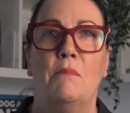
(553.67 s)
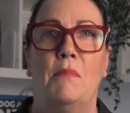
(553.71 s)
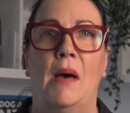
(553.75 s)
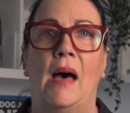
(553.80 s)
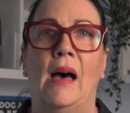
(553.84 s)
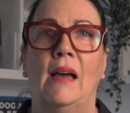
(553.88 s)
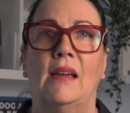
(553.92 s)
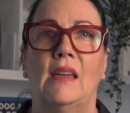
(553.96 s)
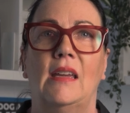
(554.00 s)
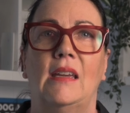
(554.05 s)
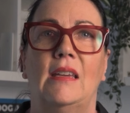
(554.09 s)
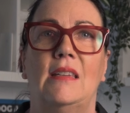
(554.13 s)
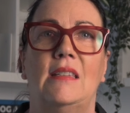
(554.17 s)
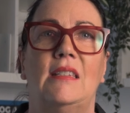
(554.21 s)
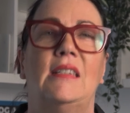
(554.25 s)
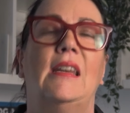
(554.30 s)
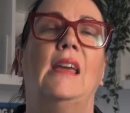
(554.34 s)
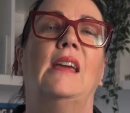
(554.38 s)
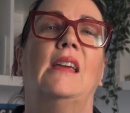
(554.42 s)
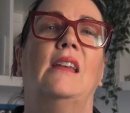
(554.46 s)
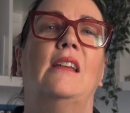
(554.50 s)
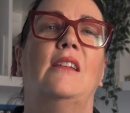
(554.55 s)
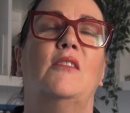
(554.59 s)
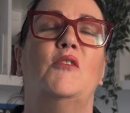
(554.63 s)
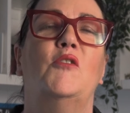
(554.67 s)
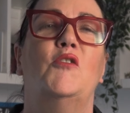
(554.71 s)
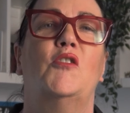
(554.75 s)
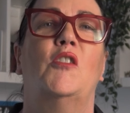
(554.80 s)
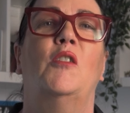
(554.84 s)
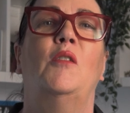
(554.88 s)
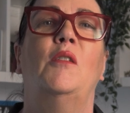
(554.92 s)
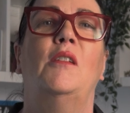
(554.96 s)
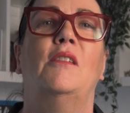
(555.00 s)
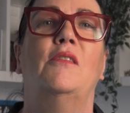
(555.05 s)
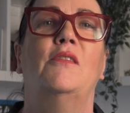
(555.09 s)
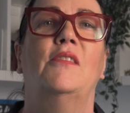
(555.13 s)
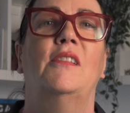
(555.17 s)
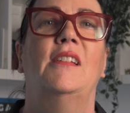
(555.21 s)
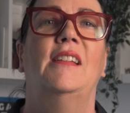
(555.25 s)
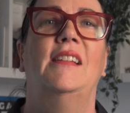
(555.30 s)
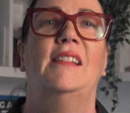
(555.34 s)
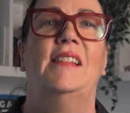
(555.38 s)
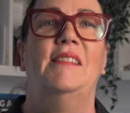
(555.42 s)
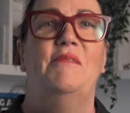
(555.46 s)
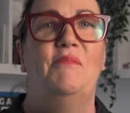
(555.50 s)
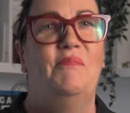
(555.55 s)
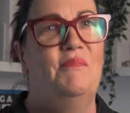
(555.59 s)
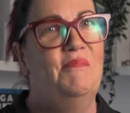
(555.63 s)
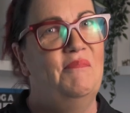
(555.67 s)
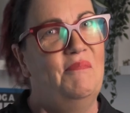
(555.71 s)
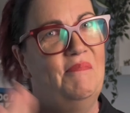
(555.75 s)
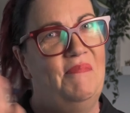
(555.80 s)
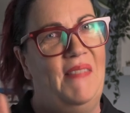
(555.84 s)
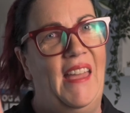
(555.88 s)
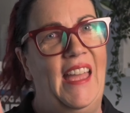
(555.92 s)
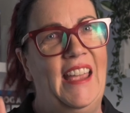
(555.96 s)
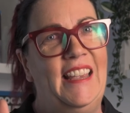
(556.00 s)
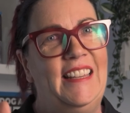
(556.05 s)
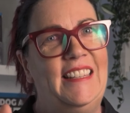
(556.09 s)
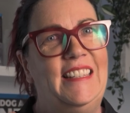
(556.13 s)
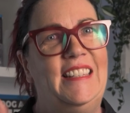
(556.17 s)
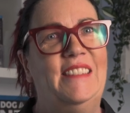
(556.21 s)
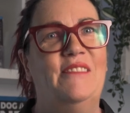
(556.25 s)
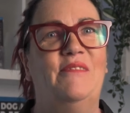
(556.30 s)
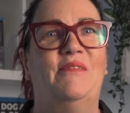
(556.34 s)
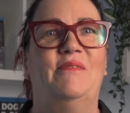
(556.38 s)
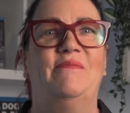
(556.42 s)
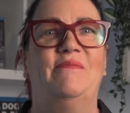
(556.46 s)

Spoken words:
barking that's taken control of. Thanks.